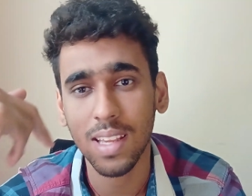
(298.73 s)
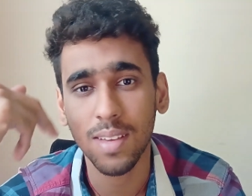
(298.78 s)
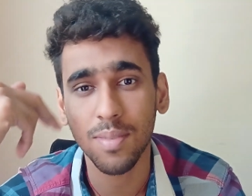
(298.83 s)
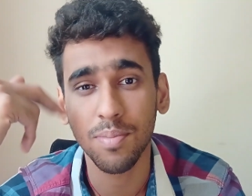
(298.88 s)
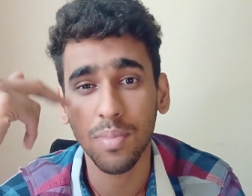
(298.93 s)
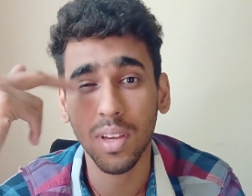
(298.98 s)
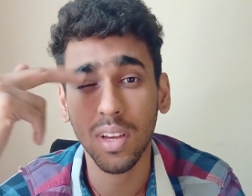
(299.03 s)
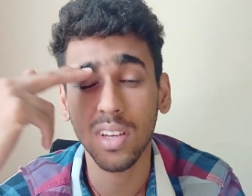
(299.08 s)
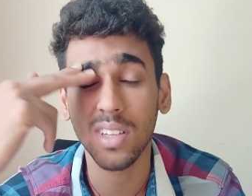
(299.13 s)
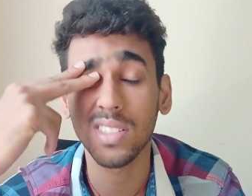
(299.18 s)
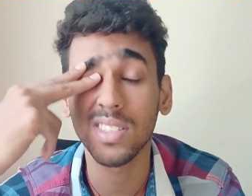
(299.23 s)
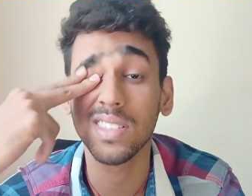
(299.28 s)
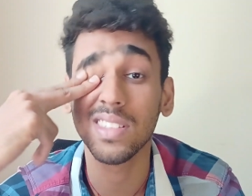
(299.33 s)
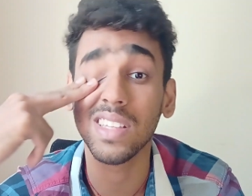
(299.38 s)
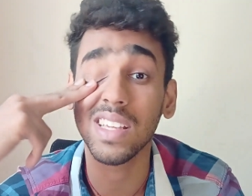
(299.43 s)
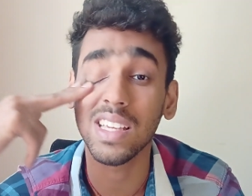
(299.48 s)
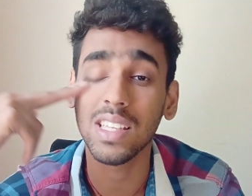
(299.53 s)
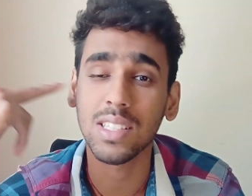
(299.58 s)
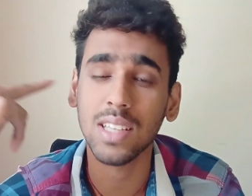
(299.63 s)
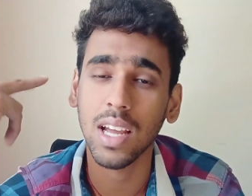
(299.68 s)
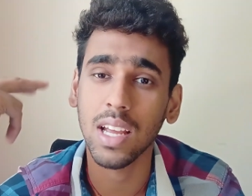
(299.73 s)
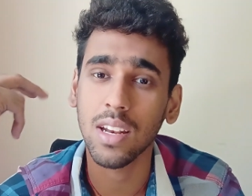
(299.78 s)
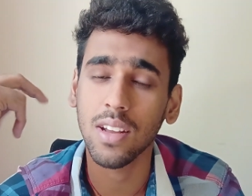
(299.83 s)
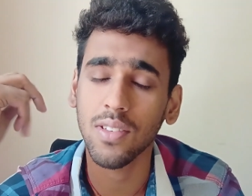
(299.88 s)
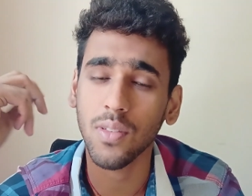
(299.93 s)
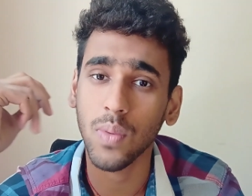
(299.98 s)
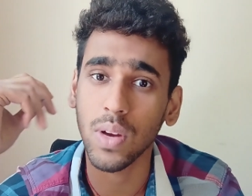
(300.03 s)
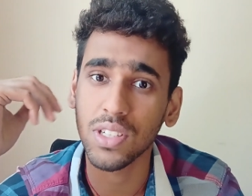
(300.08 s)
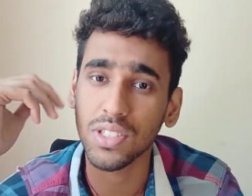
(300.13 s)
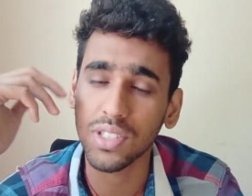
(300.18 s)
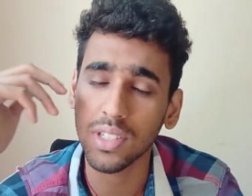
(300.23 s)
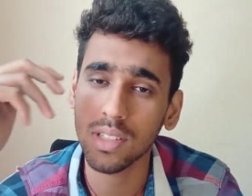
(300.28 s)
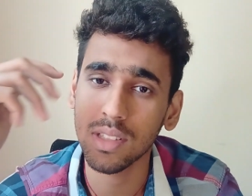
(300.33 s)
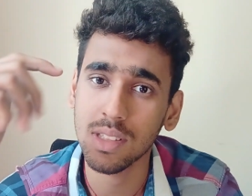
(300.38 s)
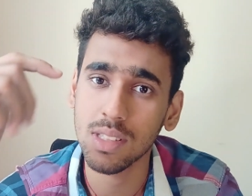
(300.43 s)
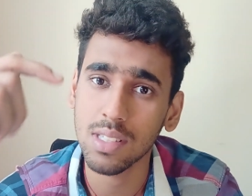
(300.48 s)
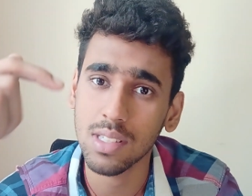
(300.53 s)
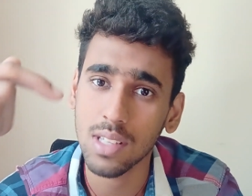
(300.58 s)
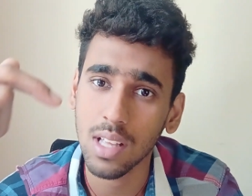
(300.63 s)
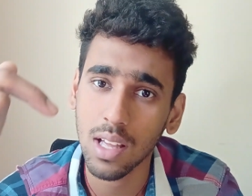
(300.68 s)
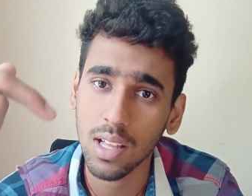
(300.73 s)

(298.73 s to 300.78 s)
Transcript: because these kind of questions